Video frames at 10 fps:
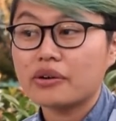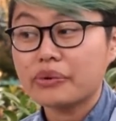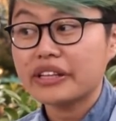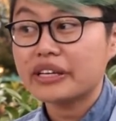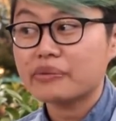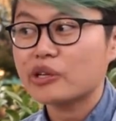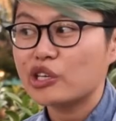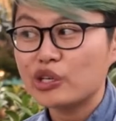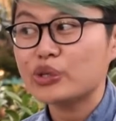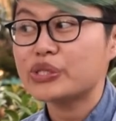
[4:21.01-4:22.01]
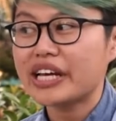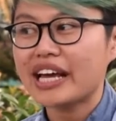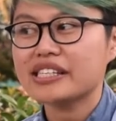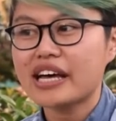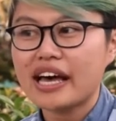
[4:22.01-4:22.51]
really huge
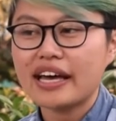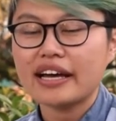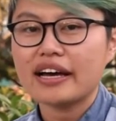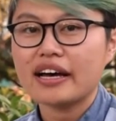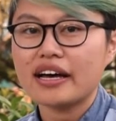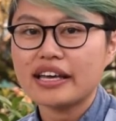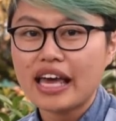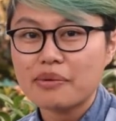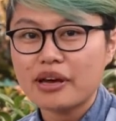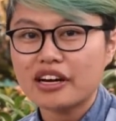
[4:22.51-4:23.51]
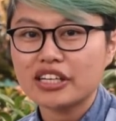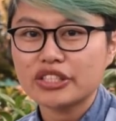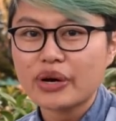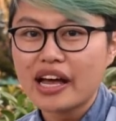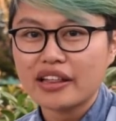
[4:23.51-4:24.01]
anti-gay
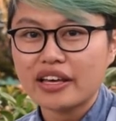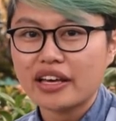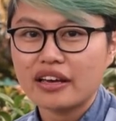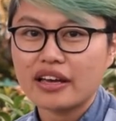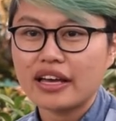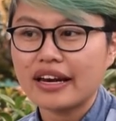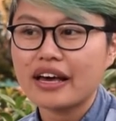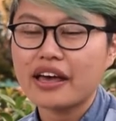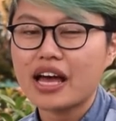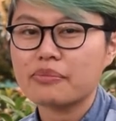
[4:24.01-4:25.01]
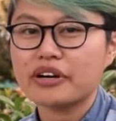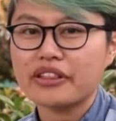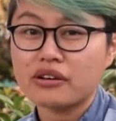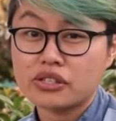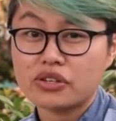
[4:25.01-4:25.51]
marriage rally in
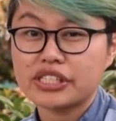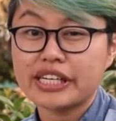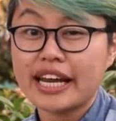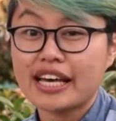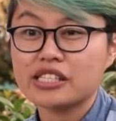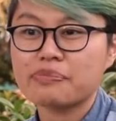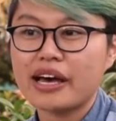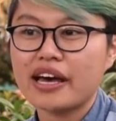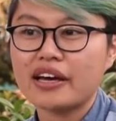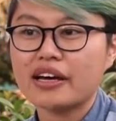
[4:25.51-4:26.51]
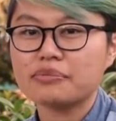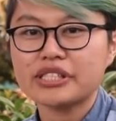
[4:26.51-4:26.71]
Alhambra that was organized by